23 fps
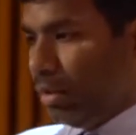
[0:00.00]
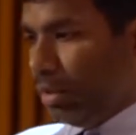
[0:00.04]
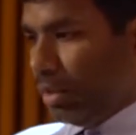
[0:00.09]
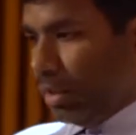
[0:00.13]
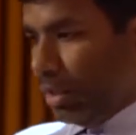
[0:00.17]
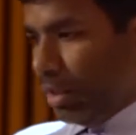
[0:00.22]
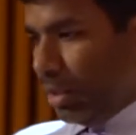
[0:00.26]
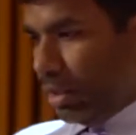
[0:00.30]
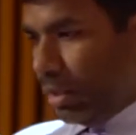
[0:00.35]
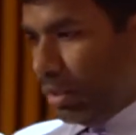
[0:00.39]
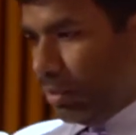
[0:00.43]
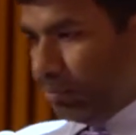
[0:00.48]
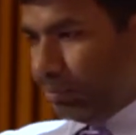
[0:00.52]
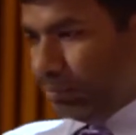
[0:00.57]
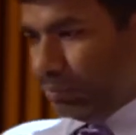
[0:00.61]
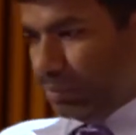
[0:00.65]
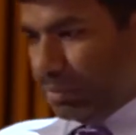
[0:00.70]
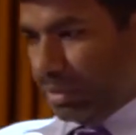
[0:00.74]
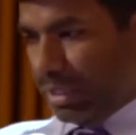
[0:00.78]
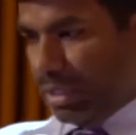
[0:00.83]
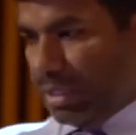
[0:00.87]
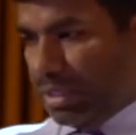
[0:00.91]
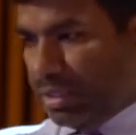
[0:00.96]

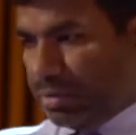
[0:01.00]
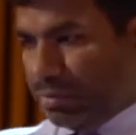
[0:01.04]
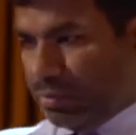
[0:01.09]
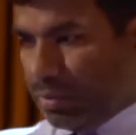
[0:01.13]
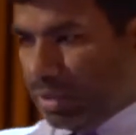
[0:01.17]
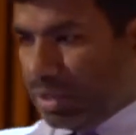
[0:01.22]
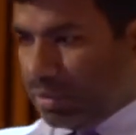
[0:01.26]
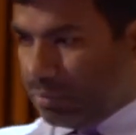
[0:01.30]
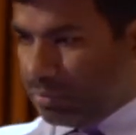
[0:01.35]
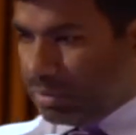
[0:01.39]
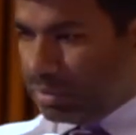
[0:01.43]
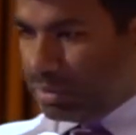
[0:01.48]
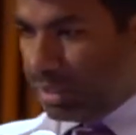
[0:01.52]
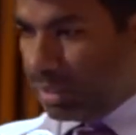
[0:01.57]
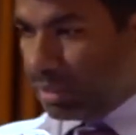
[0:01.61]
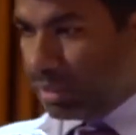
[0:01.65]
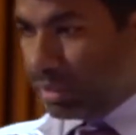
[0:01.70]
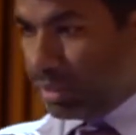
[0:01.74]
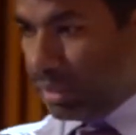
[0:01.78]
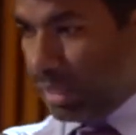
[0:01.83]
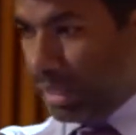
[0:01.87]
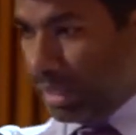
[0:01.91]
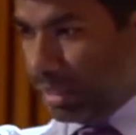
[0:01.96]
That is one of the
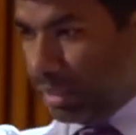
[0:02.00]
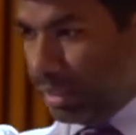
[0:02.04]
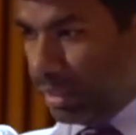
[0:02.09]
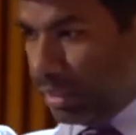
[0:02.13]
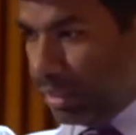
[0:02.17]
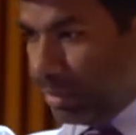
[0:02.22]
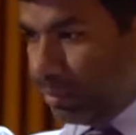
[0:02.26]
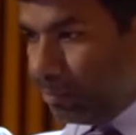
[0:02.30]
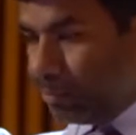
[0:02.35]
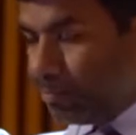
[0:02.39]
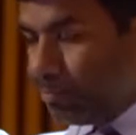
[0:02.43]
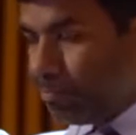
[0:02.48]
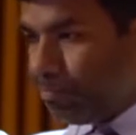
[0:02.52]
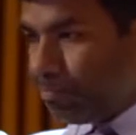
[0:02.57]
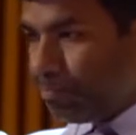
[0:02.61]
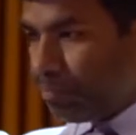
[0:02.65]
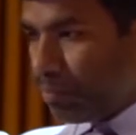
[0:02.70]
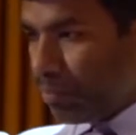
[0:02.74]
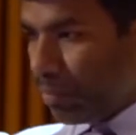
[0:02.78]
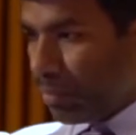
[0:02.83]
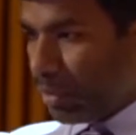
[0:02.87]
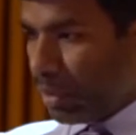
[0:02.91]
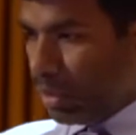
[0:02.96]
things. And
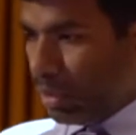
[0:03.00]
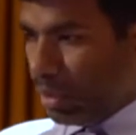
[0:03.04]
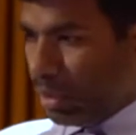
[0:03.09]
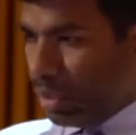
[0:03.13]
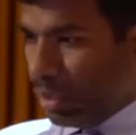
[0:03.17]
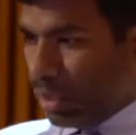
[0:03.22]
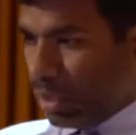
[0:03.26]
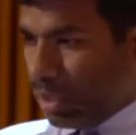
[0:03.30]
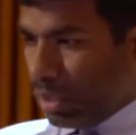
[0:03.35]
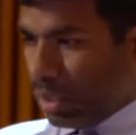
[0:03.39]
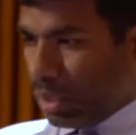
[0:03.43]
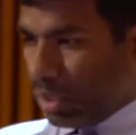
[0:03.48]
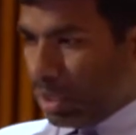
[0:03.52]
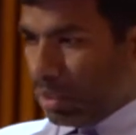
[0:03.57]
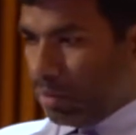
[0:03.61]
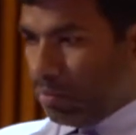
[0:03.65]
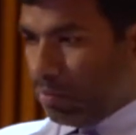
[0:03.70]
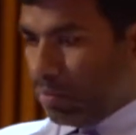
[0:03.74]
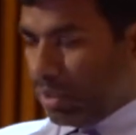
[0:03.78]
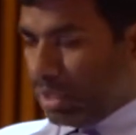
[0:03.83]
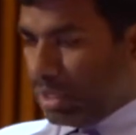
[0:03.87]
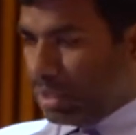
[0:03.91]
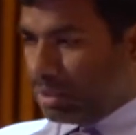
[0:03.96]

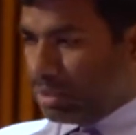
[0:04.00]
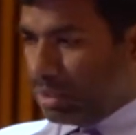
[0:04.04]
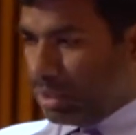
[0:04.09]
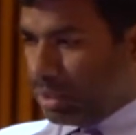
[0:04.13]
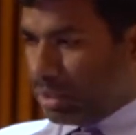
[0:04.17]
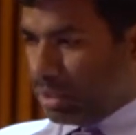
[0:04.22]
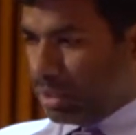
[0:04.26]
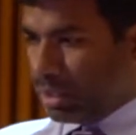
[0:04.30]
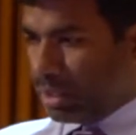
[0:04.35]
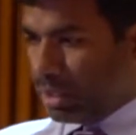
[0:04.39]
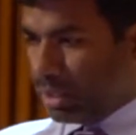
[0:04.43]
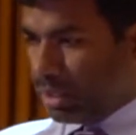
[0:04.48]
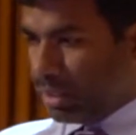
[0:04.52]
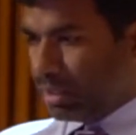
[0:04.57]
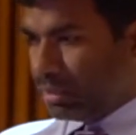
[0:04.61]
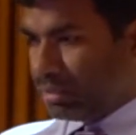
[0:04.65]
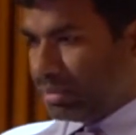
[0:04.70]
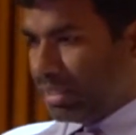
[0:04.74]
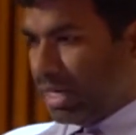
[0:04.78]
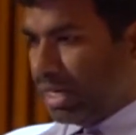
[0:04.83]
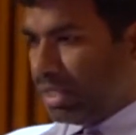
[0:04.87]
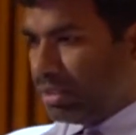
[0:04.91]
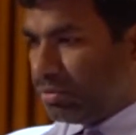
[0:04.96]
one other
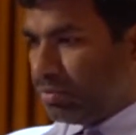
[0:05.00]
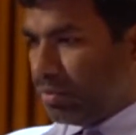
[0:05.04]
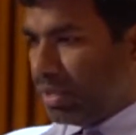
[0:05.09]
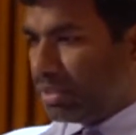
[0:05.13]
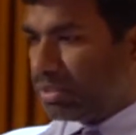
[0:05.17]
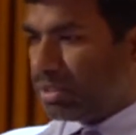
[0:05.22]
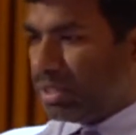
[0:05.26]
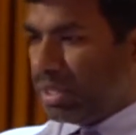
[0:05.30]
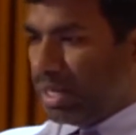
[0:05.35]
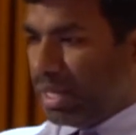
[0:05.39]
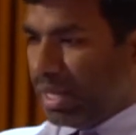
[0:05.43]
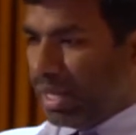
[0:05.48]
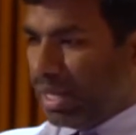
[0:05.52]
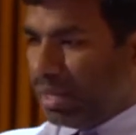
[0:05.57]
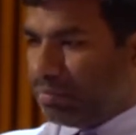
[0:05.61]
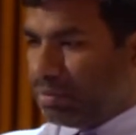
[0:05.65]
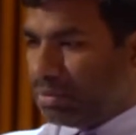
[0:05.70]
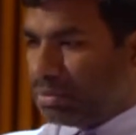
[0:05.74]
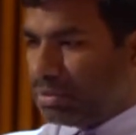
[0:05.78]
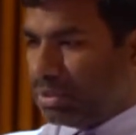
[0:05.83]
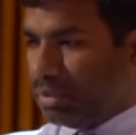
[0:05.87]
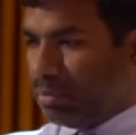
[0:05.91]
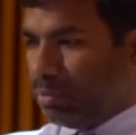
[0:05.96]
satisfaction I have
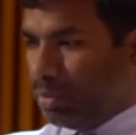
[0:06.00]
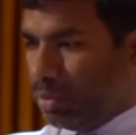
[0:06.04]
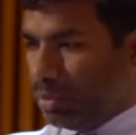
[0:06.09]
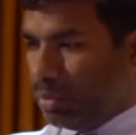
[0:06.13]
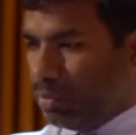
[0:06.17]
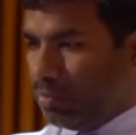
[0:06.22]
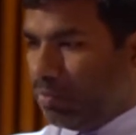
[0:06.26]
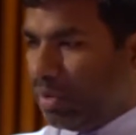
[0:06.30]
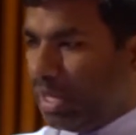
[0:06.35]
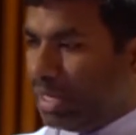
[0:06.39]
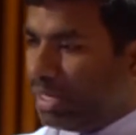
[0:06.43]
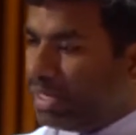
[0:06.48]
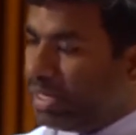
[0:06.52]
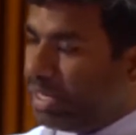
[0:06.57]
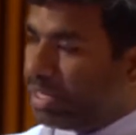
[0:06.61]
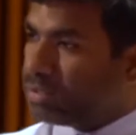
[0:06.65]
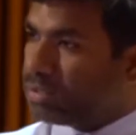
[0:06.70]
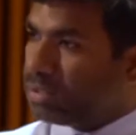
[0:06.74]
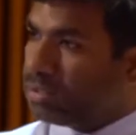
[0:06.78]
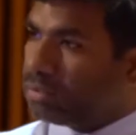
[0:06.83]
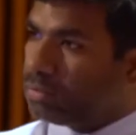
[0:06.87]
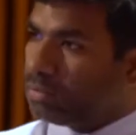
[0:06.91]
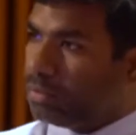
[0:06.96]
is about
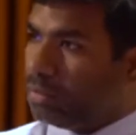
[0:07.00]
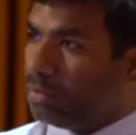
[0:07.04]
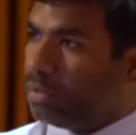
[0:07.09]
validation.